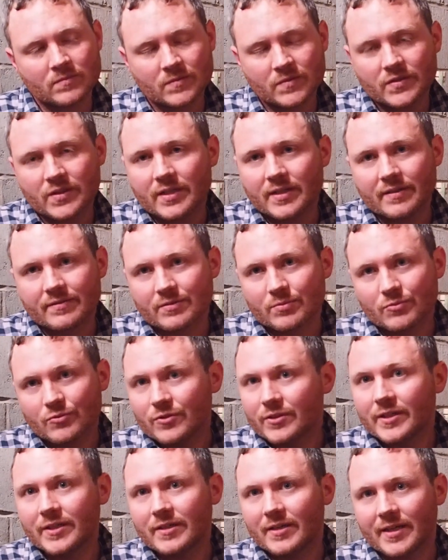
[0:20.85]
to have some
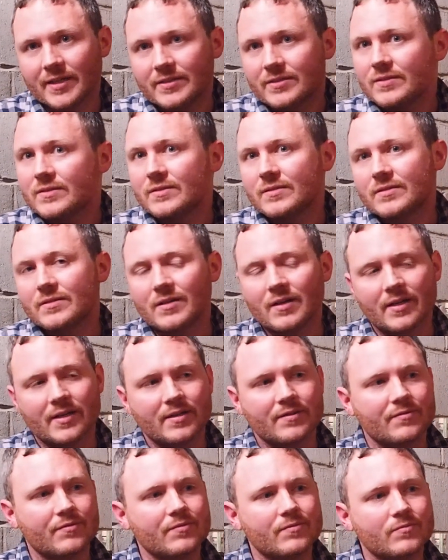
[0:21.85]
really nice kind
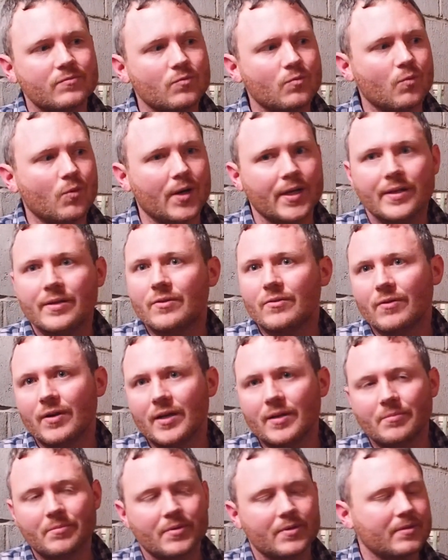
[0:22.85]
of white
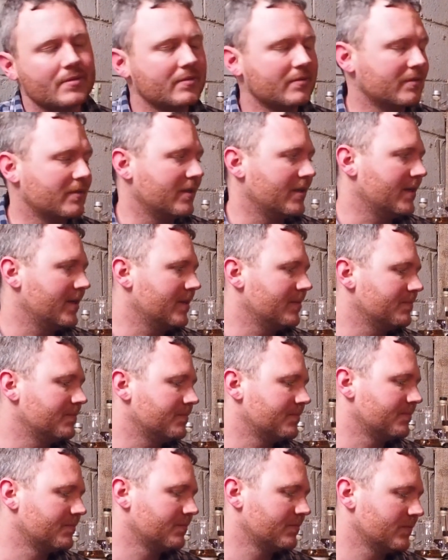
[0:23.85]
grape, some
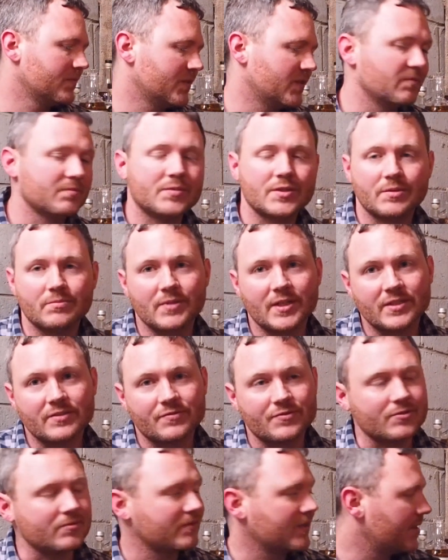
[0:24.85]
nice
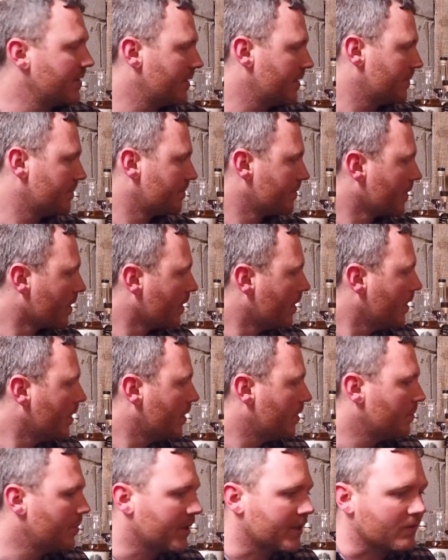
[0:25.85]
fruit in there.
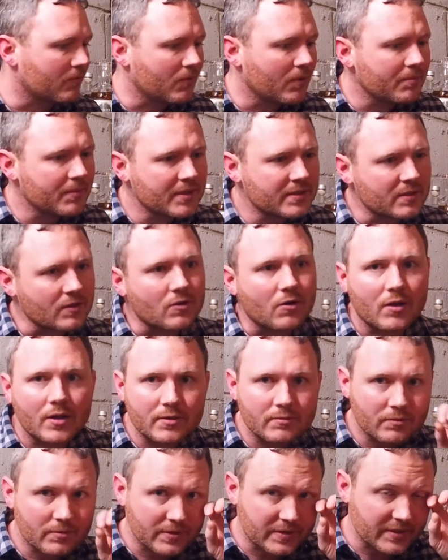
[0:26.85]
But what makes the
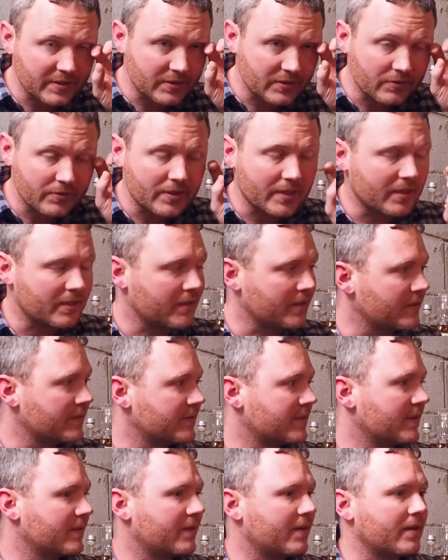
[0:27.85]
Collingwood whiskeys unique is
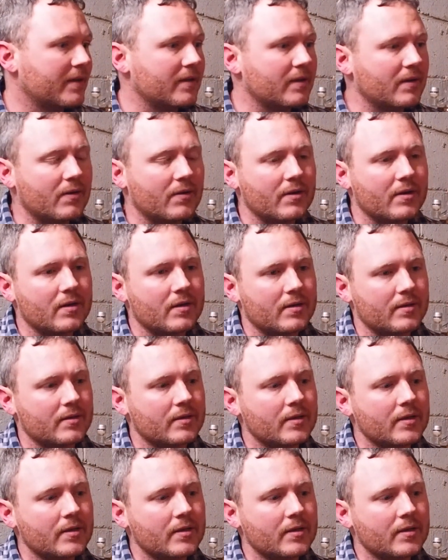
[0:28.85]
that they are